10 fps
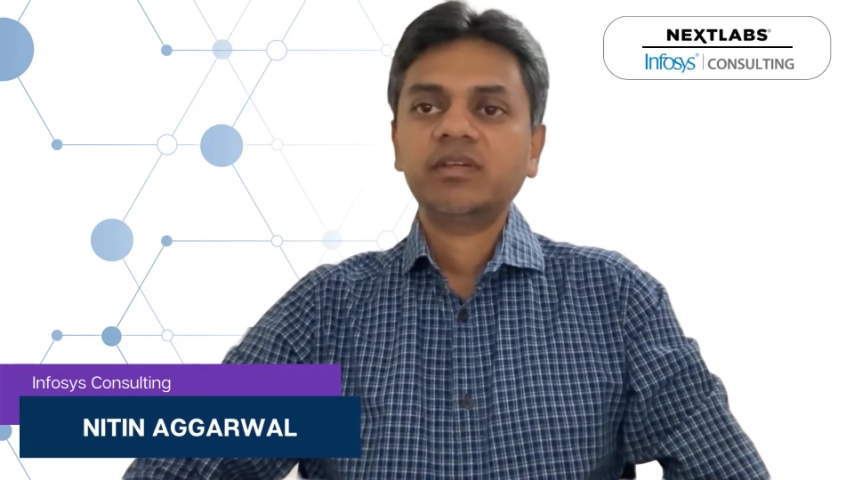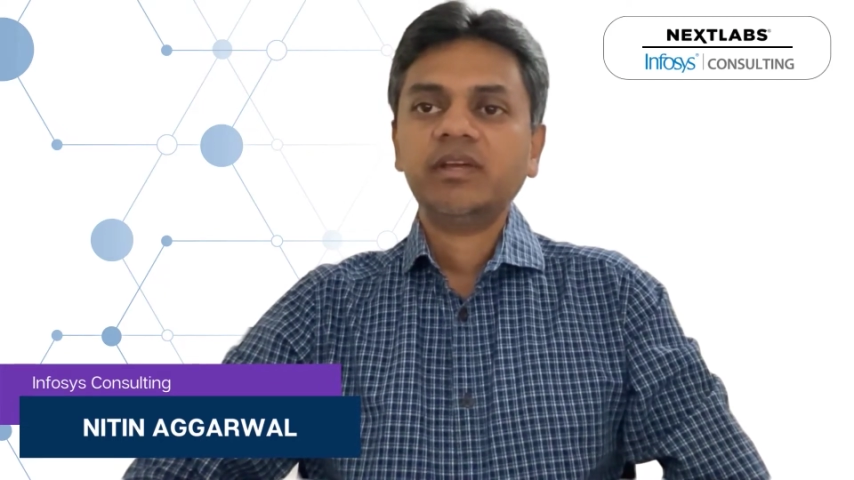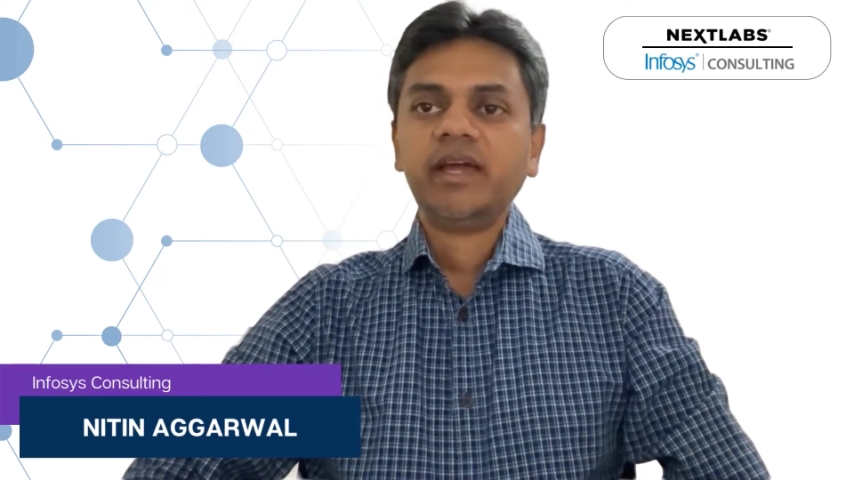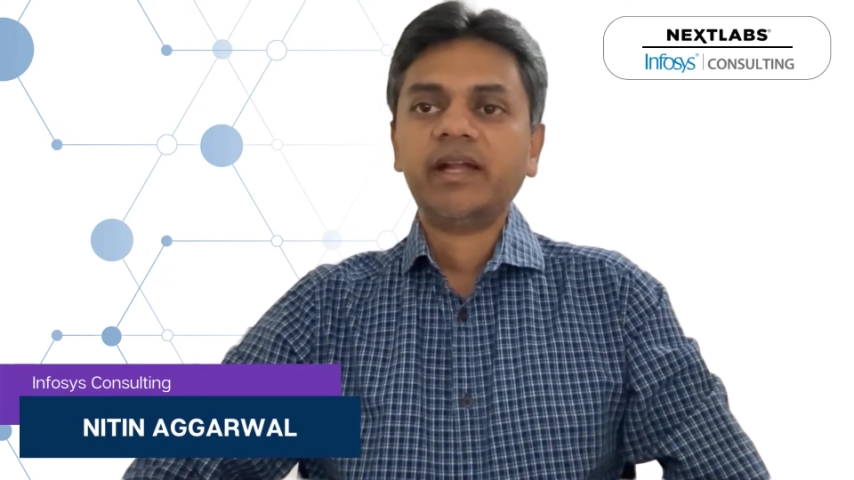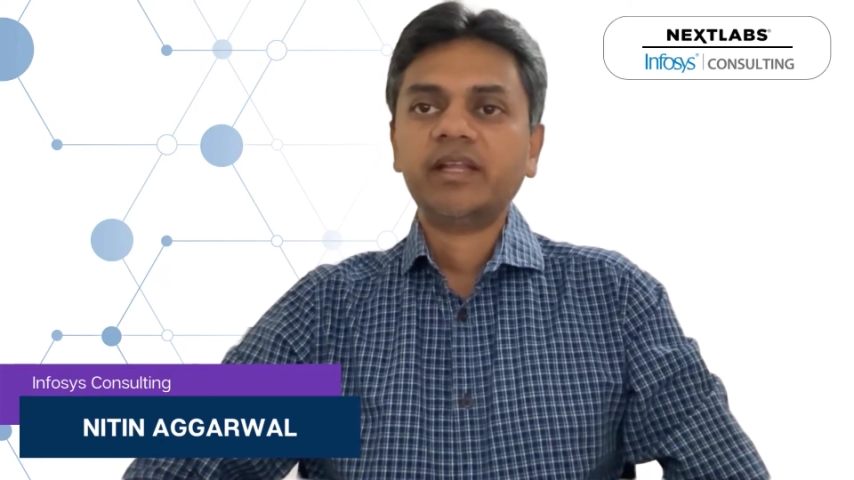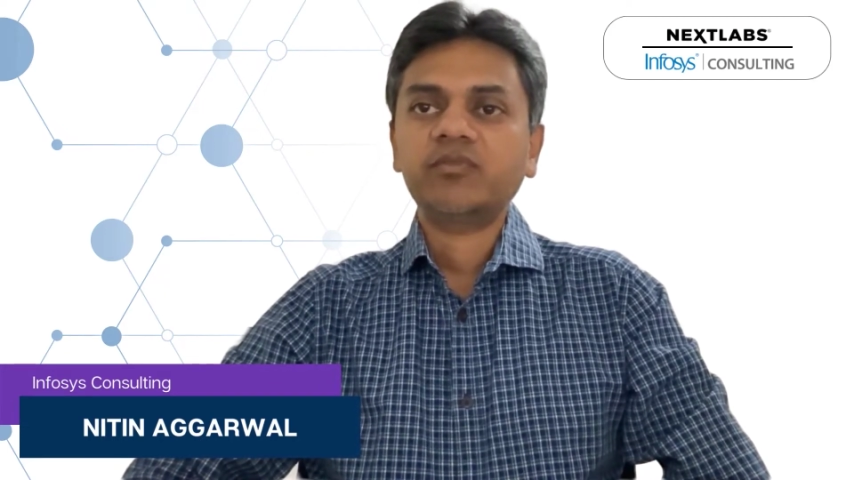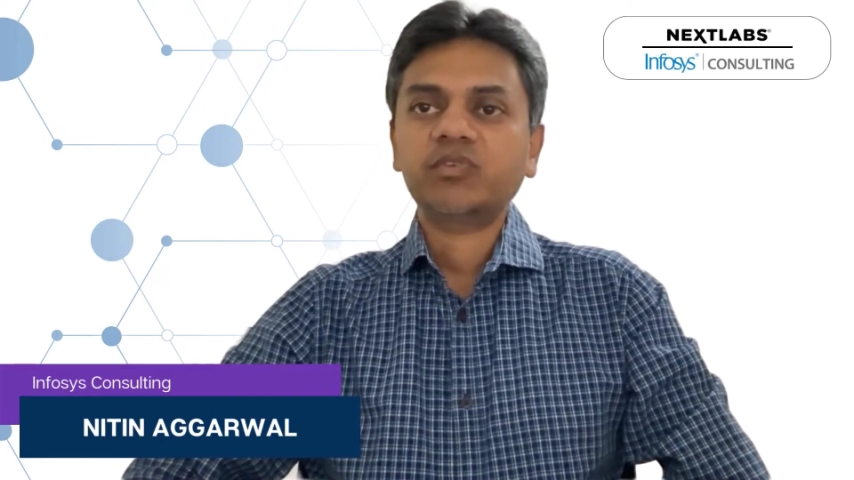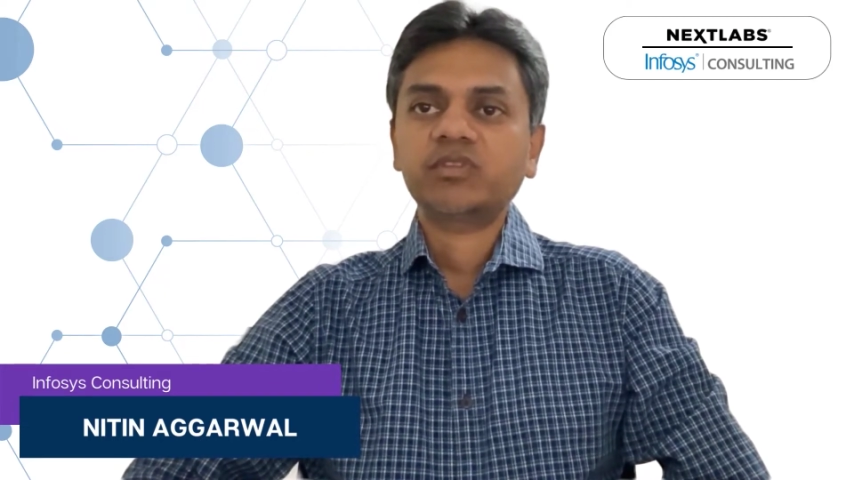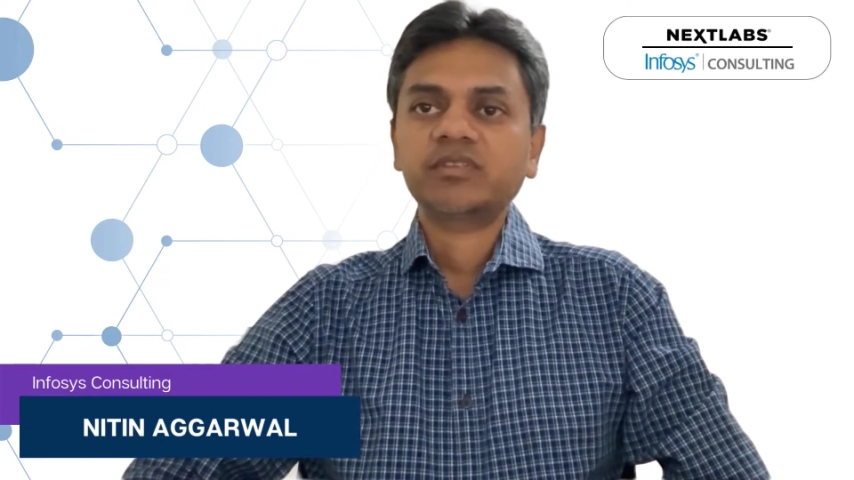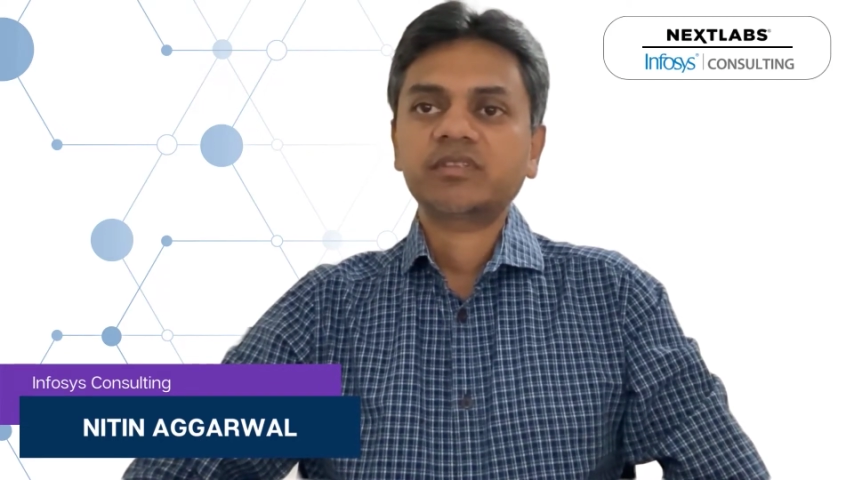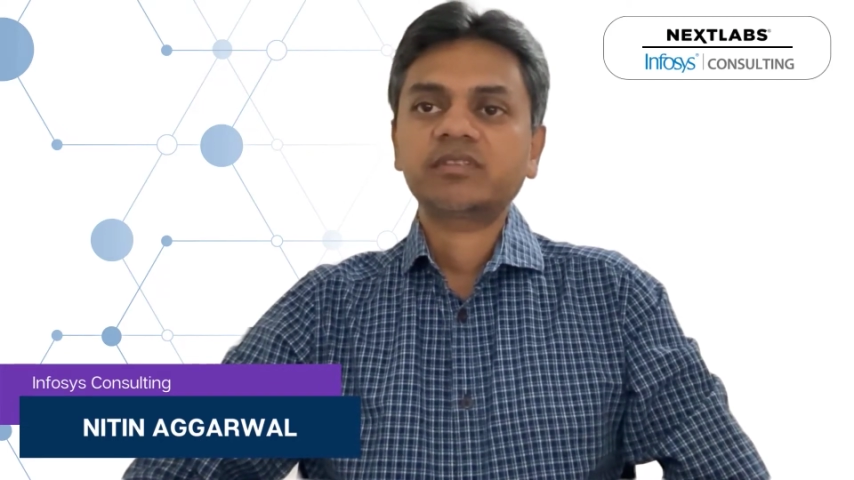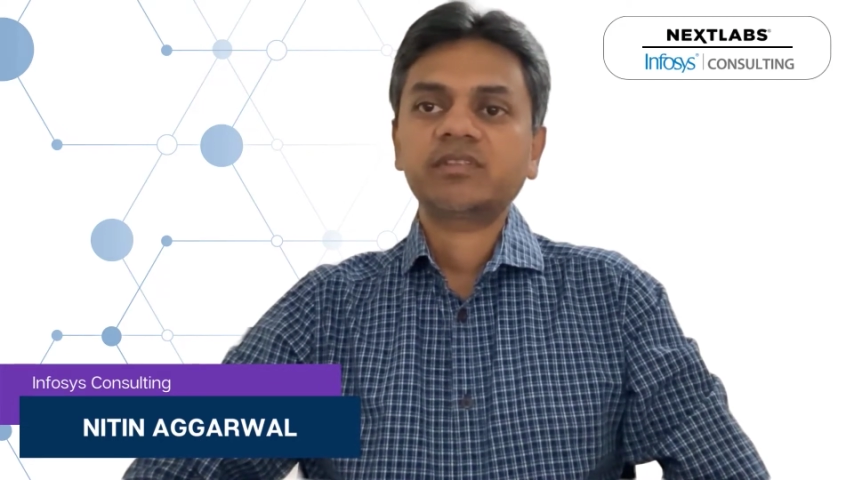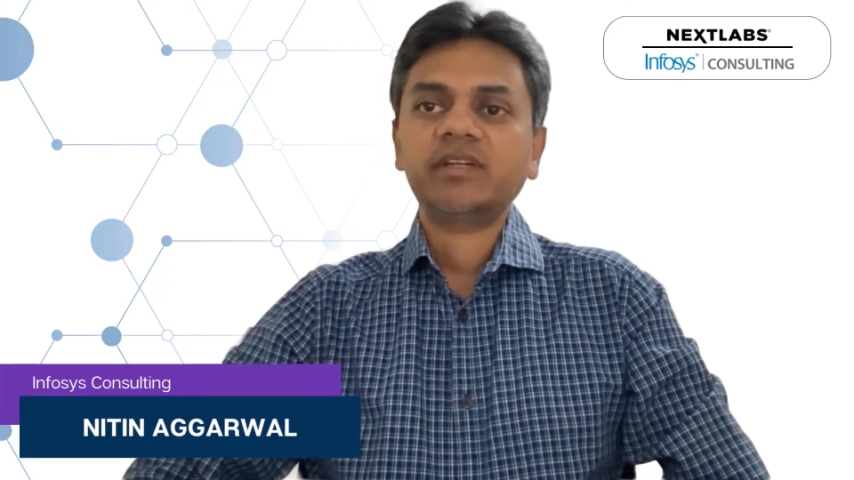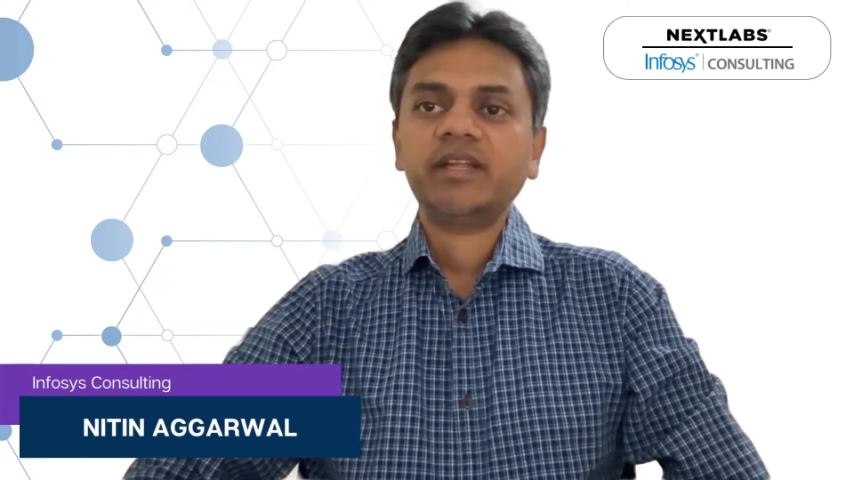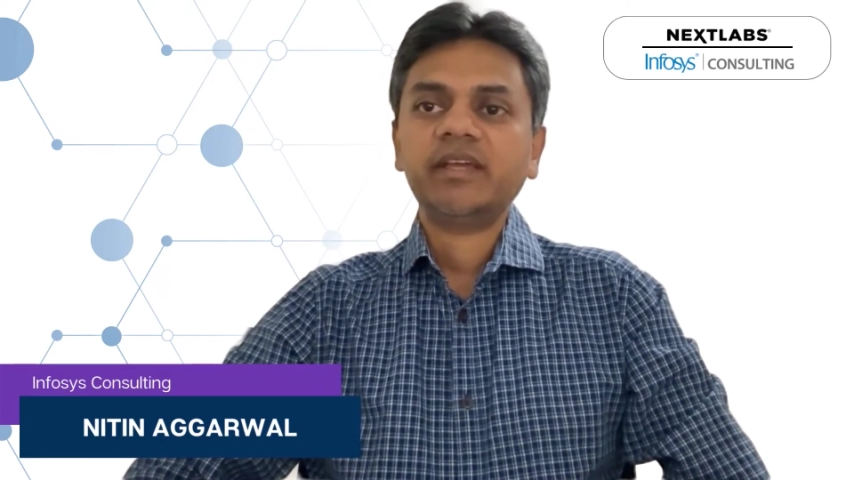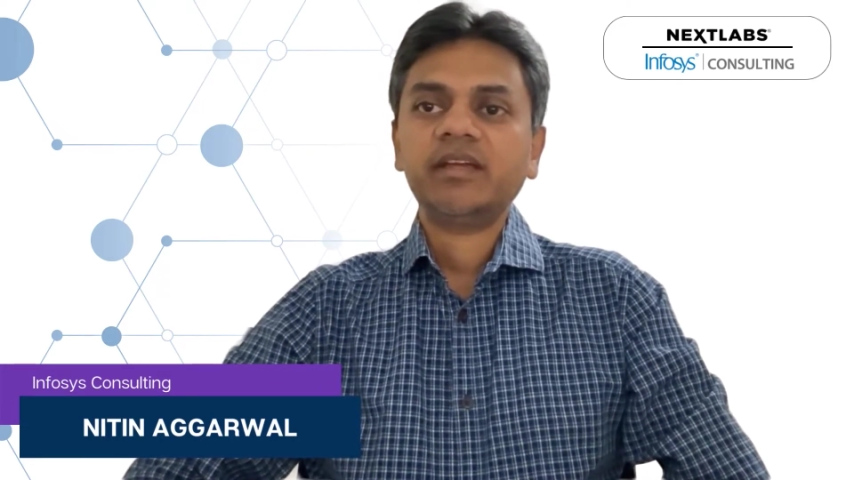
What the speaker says: at Infosys Consulting.